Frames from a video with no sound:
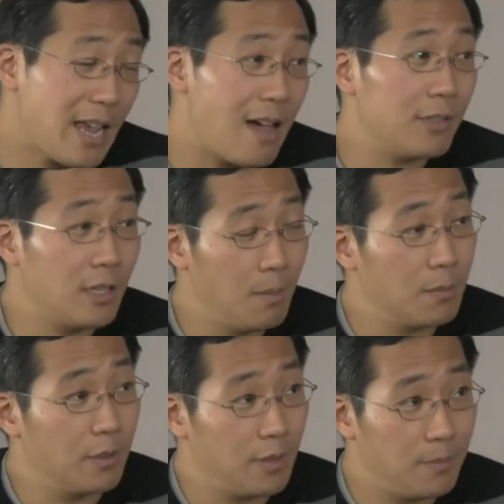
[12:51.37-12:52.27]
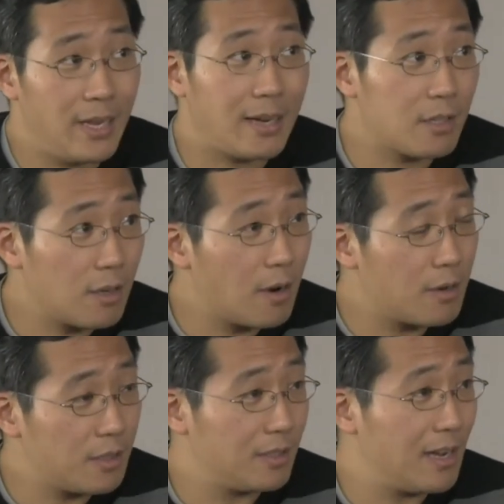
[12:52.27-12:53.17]
have a number of them.
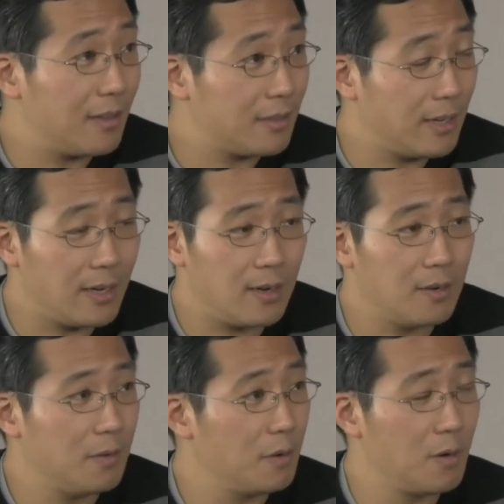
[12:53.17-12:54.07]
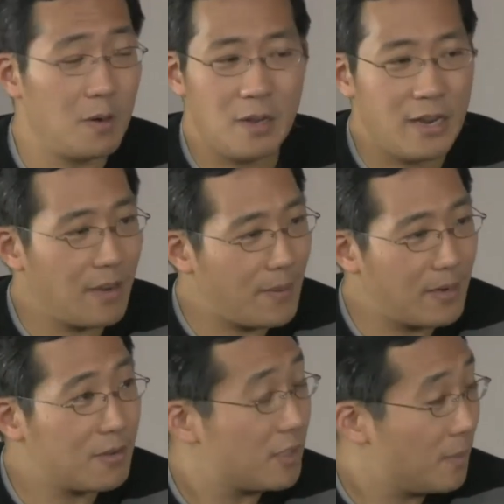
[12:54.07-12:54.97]
Techstars is out there. There are
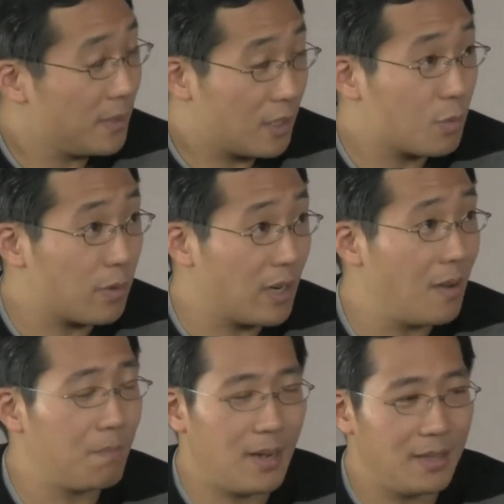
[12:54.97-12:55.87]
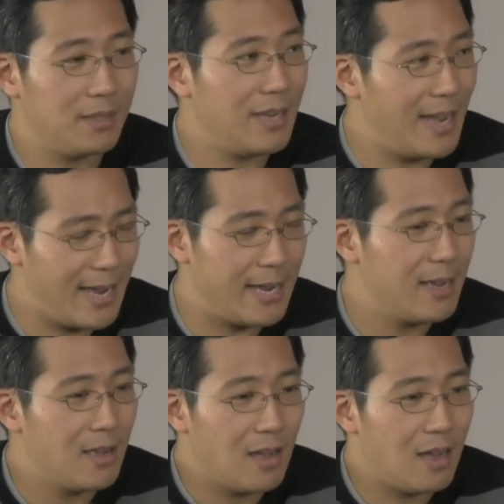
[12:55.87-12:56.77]
incubators seeming to spring up by mm-hmm. the day.
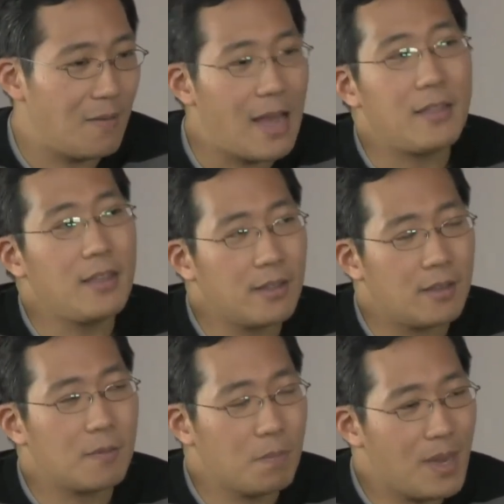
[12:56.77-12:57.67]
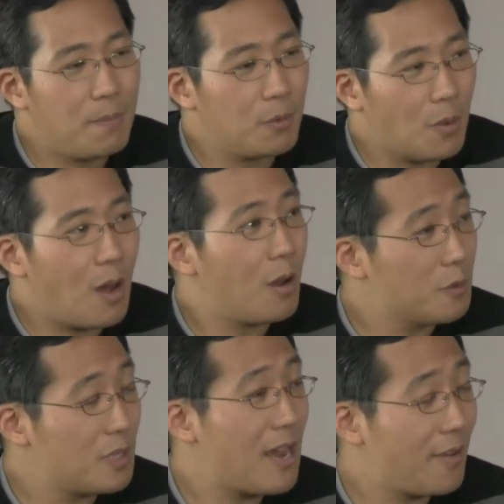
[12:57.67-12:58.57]
Uh, I think that people
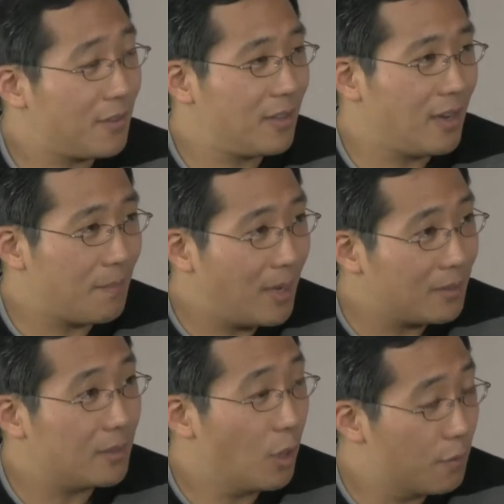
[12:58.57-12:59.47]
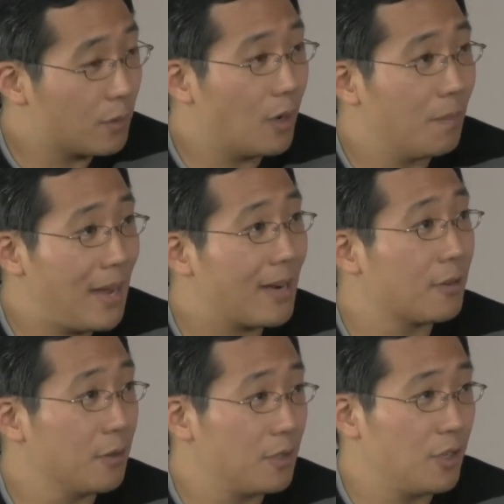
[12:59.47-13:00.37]
always have to think about the overall
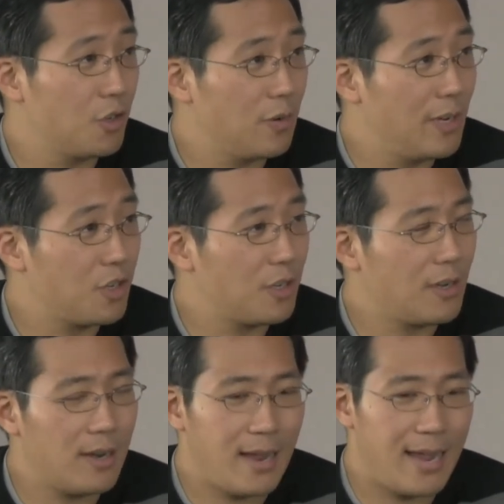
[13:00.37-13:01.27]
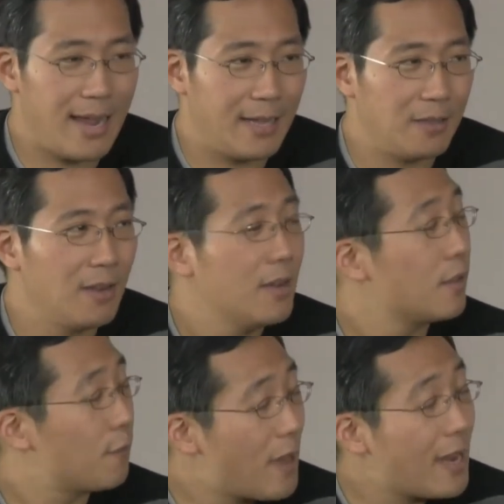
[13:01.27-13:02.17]
macro situation. And
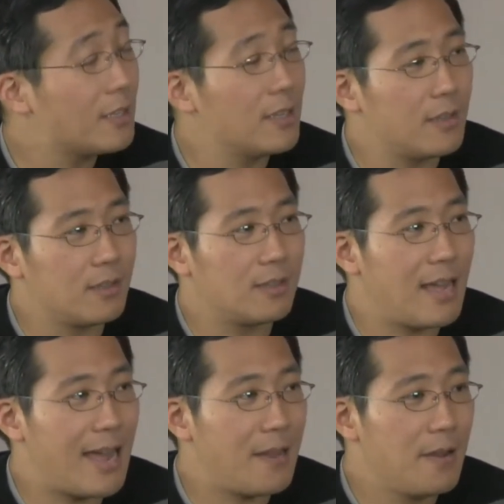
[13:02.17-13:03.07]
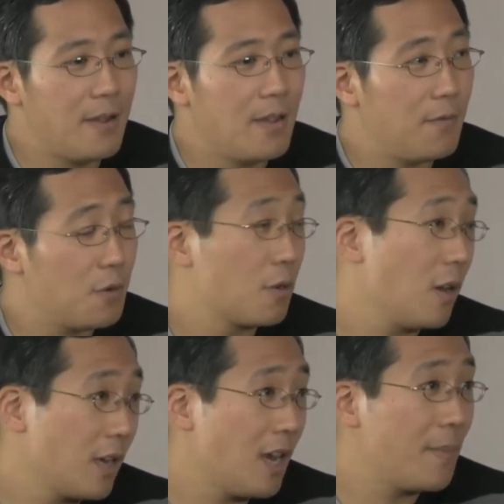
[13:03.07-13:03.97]
the fact is that if you're talking